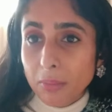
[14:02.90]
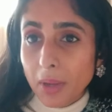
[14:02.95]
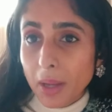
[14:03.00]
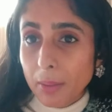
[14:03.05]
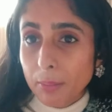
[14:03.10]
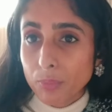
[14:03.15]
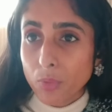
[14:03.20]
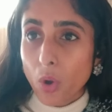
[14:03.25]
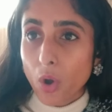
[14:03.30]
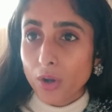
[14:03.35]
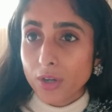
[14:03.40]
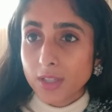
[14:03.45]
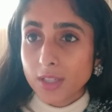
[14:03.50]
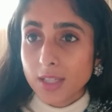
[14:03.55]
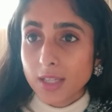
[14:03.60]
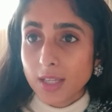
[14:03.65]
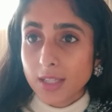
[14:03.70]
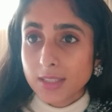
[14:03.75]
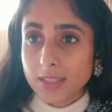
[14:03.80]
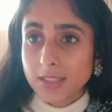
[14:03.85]
my
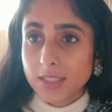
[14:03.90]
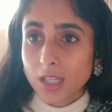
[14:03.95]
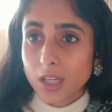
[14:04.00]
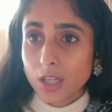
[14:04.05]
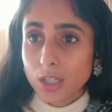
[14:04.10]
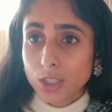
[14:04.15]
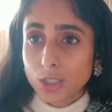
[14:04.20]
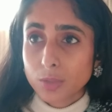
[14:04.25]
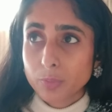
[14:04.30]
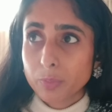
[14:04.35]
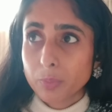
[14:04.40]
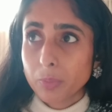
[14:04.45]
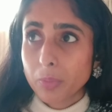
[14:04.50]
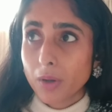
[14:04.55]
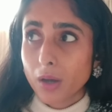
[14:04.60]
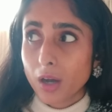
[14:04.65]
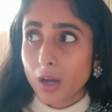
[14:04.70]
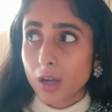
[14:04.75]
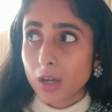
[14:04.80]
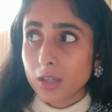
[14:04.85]
body as such,
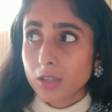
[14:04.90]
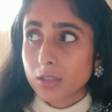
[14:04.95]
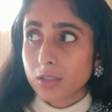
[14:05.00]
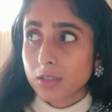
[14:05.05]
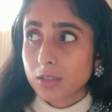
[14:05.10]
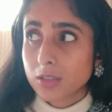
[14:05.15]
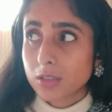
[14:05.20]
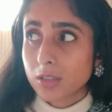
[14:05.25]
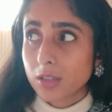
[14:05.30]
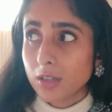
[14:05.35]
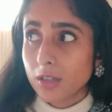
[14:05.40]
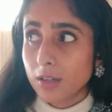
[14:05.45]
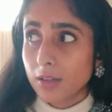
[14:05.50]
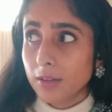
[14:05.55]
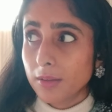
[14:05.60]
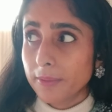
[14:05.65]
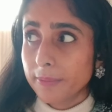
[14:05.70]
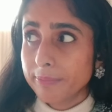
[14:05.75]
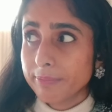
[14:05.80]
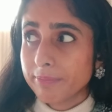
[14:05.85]
but
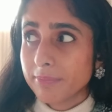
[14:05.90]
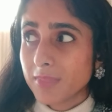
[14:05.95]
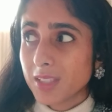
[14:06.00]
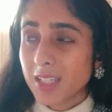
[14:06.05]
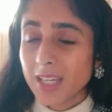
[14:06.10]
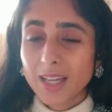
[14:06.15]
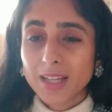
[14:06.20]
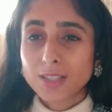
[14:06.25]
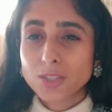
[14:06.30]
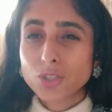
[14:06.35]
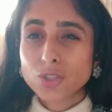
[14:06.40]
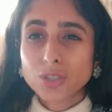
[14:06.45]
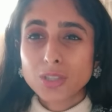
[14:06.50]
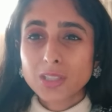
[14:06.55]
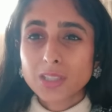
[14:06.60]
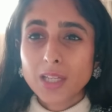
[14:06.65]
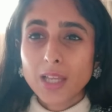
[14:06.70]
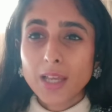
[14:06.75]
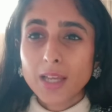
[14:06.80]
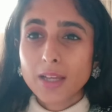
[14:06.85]
it's
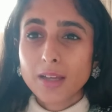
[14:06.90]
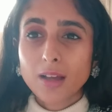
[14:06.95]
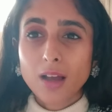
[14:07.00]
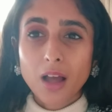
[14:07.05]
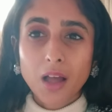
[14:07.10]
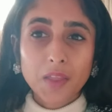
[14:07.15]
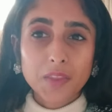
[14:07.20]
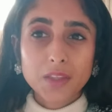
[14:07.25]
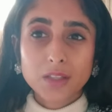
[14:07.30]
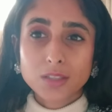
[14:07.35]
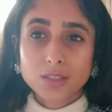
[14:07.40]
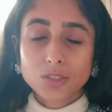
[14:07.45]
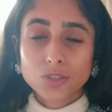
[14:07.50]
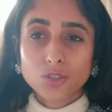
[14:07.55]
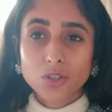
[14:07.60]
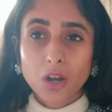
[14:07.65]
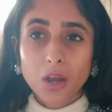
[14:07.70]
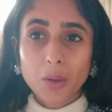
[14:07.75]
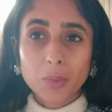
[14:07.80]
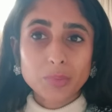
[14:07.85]
just like other
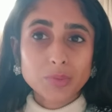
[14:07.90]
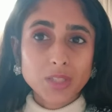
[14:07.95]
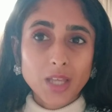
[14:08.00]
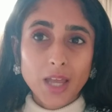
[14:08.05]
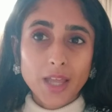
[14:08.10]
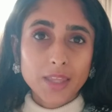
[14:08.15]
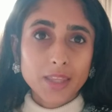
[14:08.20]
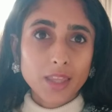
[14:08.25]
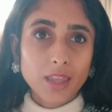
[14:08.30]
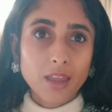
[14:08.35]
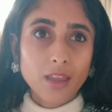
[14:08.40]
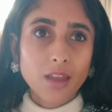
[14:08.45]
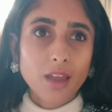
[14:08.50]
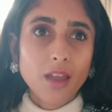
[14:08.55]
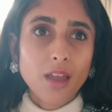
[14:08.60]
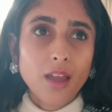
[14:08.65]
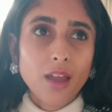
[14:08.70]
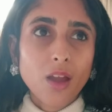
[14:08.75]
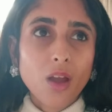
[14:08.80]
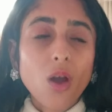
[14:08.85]
scrubs, I think.
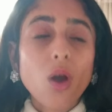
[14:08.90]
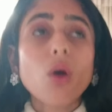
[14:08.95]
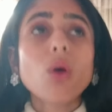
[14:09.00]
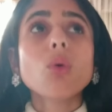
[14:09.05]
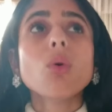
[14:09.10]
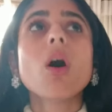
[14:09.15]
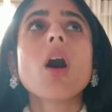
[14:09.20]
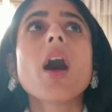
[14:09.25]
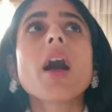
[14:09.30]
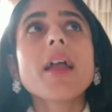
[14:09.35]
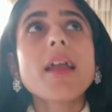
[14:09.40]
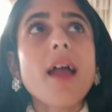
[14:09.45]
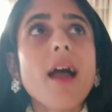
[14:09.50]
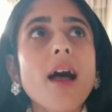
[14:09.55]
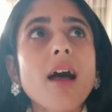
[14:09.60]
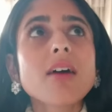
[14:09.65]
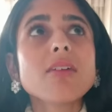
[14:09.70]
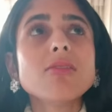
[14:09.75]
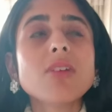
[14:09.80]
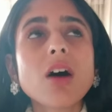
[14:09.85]

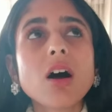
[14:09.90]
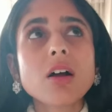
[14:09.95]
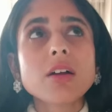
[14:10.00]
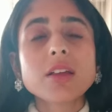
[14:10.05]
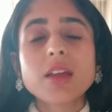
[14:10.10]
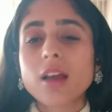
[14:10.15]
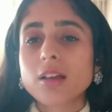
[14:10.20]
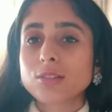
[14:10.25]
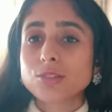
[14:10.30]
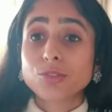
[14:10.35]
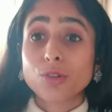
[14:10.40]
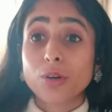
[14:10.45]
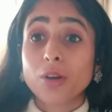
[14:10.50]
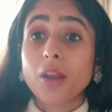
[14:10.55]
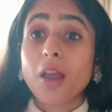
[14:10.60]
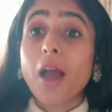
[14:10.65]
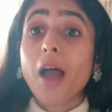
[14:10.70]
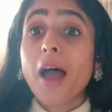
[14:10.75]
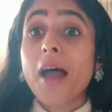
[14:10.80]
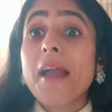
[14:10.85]
I
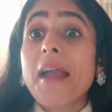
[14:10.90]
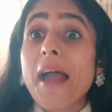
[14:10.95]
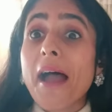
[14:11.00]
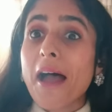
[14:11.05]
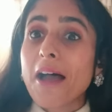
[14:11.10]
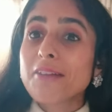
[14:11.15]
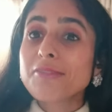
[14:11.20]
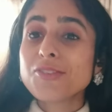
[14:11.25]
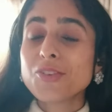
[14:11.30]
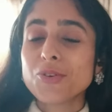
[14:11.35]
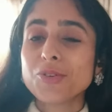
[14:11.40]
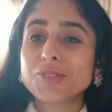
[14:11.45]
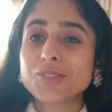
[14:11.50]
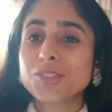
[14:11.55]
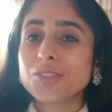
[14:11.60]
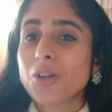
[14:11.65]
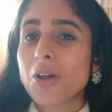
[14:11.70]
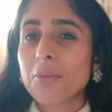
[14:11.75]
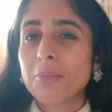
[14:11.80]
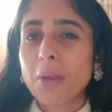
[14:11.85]
have used
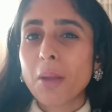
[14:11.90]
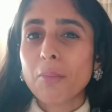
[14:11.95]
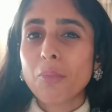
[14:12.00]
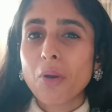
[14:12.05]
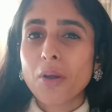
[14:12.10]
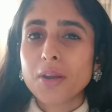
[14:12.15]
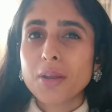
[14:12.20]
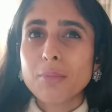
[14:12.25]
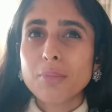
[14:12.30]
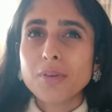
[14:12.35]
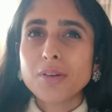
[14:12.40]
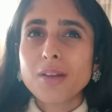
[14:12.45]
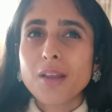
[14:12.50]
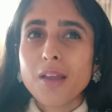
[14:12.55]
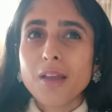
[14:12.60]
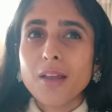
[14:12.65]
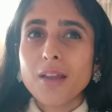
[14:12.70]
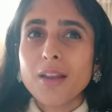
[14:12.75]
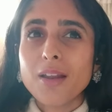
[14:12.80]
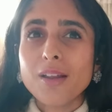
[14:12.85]
it on my body, but
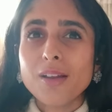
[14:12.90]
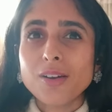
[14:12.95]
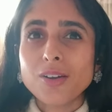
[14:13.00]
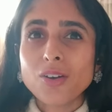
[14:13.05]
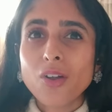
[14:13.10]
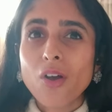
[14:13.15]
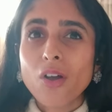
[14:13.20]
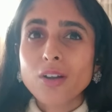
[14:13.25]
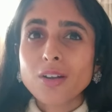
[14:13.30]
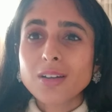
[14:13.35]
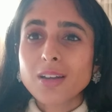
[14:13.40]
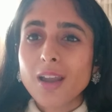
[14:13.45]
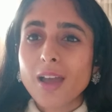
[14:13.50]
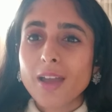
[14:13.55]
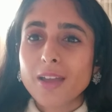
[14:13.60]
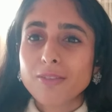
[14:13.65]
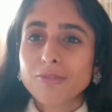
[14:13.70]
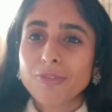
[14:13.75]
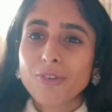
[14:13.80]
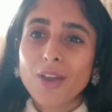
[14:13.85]
not
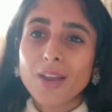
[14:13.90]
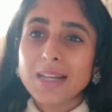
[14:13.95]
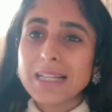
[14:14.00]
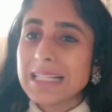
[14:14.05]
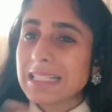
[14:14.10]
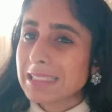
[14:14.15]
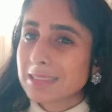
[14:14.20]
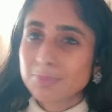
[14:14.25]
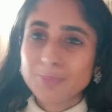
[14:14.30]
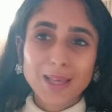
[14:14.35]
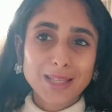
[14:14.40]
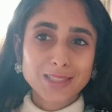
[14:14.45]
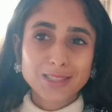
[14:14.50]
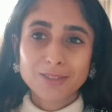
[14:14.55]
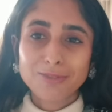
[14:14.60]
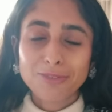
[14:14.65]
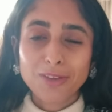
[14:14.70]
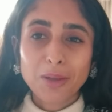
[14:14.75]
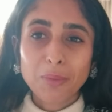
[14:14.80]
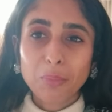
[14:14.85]
like for any
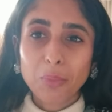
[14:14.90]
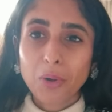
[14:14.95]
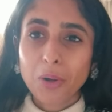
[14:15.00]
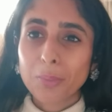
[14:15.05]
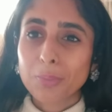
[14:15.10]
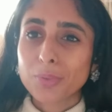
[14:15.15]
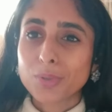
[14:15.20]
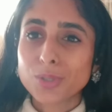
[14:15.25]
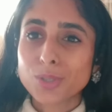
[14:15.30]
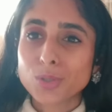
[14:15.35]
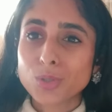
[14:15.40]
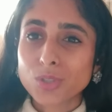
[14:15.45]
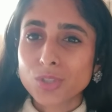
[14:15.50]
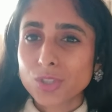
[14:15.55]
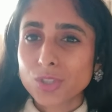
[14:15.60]
specific purpose,